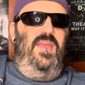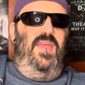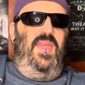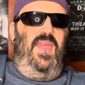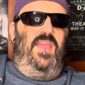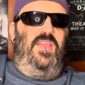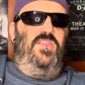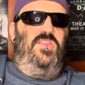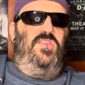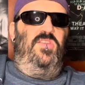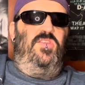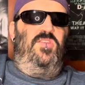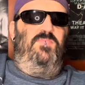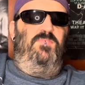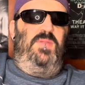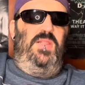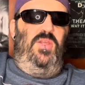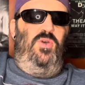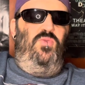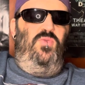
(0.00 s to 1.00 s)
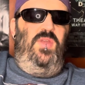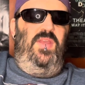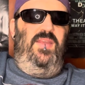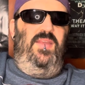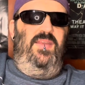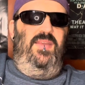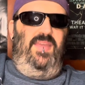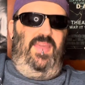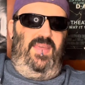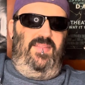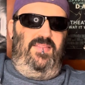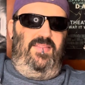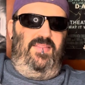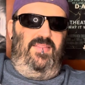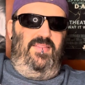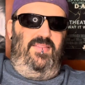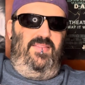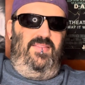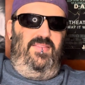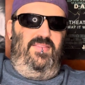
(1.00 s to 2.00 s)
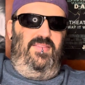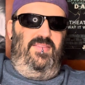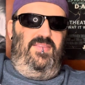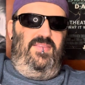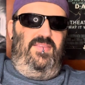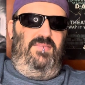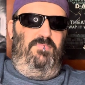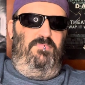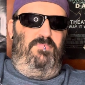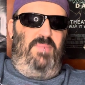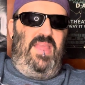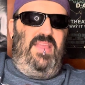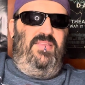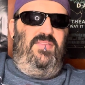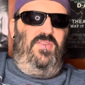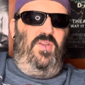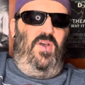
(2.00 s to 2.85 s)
Exploding Kittens, based